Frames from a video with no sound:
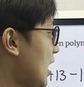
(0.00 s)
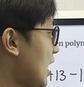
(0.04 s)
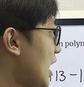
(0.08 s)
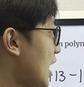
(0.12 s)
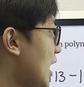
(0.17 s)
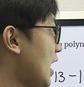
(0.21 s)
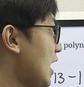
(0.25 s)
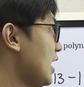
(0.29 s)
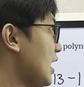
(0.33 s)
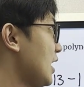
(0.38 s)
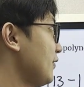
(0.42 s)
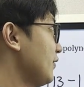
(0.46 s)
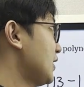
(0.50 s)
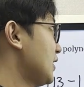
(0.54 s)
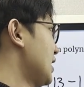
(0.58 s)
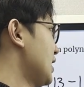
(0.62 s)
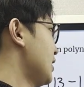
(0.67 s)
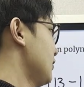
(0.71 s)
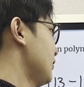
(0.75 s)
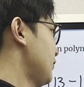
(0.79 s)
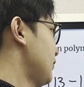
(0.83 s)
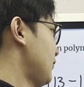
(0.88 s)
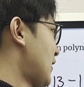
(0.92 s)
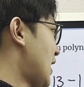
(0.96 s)
I've kind
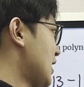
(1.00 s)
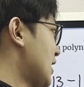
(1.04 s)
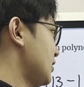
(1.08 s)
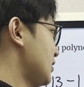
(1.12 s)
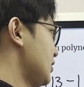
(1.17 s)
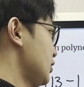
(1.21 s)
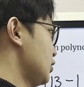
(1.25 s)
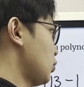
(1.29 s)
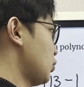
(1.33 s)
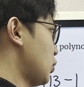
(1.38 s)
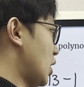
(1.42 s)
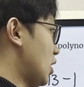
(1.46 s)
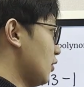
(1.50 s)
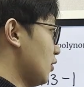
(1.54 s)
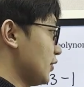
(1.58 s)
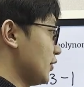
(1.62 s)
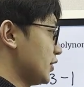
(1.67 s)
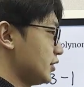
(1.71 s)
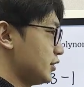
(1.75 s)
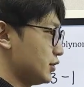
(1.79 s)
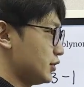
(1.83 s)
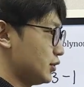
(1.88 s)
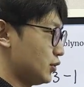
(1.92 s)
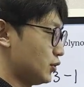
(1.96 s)
of factored 12
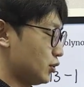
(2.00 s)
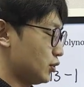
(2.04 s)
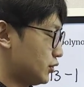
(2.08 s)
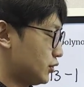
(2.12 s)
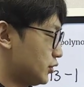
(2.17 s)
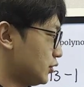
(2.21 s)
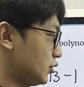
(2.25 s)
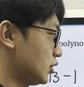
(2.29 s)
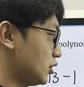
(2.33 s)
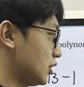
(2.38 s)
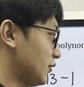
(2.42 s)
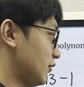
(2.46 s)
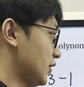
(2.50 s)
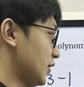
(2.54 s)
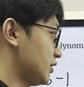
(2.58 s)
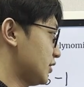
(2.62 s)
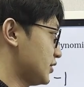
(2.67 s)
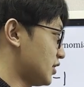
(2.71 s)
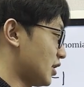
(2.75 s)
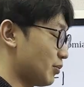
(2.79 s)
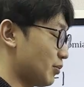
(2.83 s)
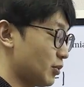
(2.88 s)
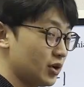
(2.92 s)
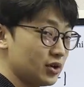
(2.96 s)
into two different
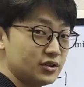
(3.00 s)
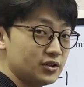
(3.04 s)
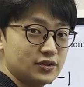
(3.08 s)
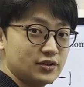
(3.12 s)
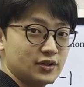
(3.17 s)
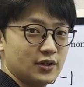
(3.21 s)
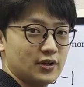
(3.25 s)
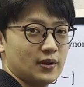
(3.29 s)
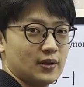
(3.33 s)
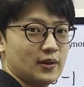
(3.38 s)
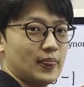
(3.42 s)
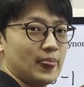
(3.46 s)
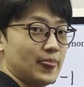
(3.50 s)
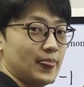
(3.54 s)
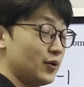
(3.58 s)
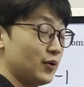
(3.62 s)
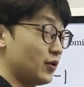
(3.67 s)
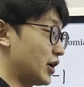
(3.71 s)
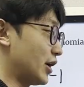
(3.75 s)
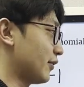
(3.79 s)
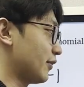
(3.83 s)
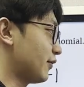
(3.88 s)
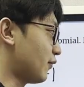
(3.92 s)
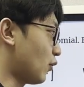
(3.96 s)
numbers, 3
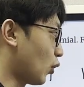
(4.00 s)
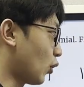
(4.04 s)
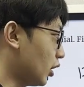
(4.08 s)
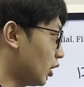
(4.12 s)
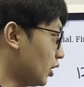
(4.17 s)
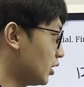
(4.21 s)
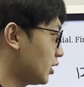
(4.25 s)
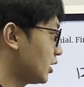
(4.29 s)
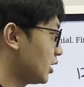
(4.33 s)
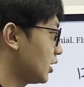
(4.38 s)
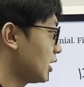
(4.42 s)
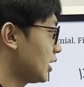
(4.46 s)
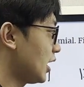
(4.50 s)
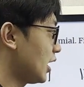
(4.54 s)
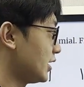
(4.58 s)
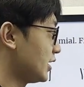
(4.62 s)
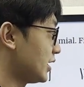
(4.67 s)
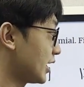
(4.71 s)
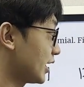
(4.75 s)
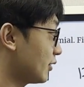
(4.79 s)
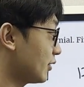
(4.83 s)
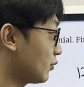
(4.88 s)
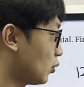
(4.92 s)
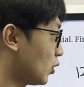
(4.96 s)
and 4, and
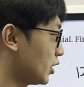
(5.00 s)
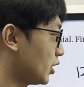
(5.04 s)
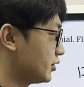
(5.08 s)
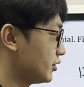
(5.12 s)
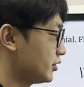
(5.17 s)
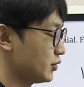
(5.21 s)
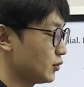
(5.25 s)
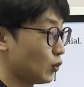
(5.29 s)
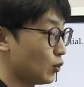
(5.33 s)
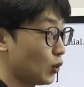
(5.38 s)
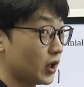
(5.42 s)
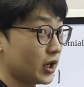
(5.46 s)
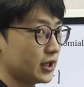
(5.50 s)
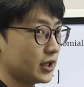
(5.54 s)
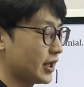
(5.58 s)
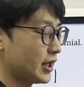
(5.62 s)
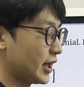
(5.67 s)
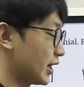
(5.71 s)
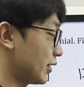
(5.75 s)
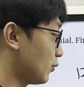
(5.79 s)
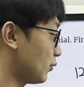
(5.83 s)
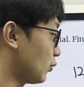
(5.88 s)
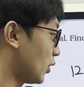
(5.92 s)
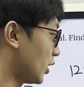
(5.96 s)
-1 to 1 and
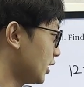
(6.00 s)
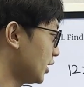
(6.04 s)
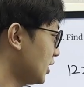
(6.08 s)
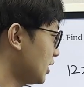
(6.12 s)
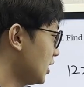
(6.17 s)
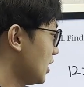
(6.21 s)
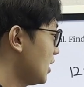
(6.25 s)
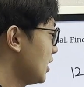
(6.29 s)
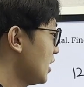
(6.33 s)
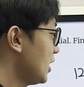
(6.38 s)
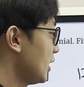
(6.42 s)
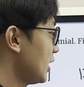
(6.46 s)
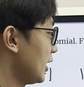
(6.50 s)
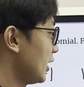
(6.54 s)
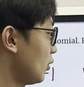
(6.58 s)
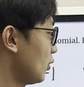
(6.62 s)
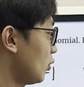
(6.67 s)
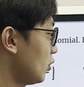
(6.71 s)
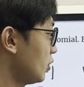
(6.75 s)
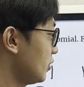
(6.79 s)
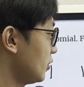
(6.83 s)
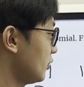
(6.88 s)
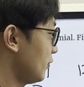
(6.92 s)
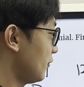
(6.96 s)
-1, in
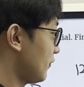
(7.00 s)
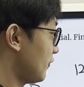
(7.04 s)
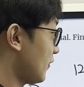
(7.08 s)
order to